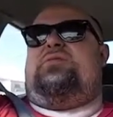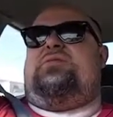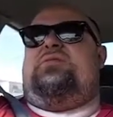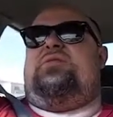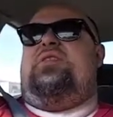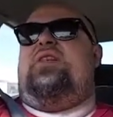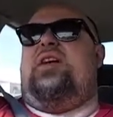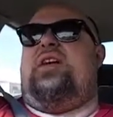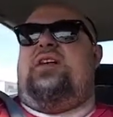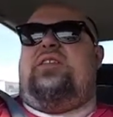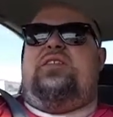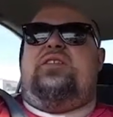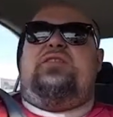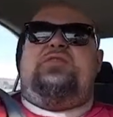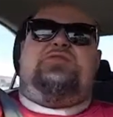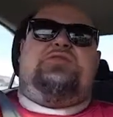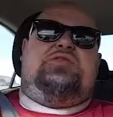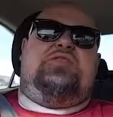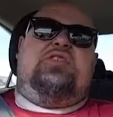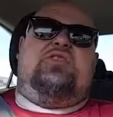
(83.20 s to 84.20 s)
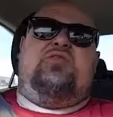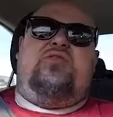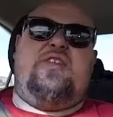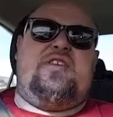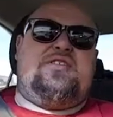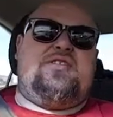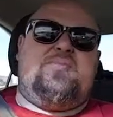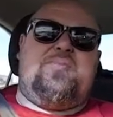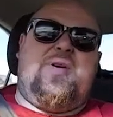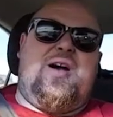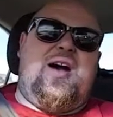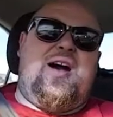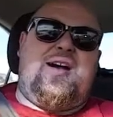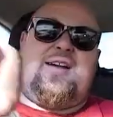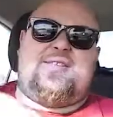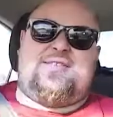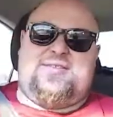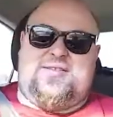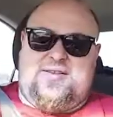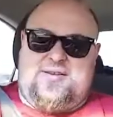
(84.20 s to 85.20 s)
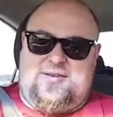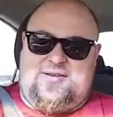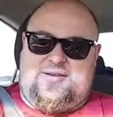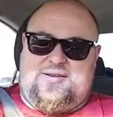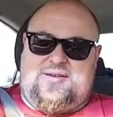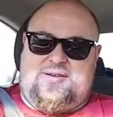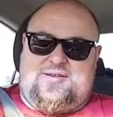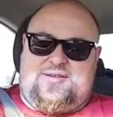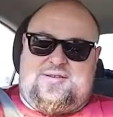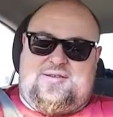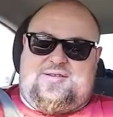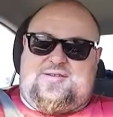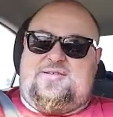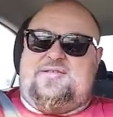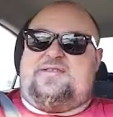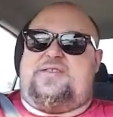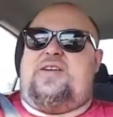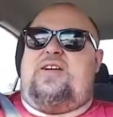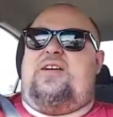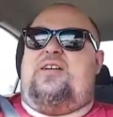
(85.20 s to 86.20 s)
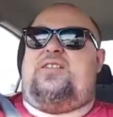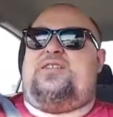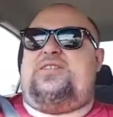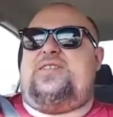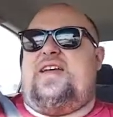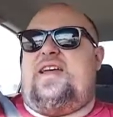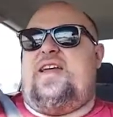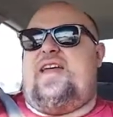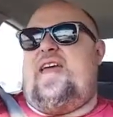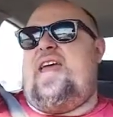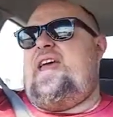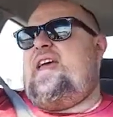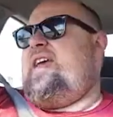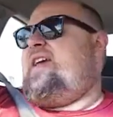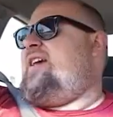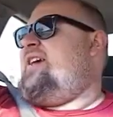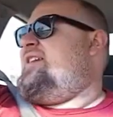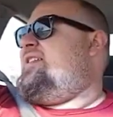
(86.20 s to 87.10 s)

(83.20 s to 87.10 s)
there's no official box. So I was like, hey,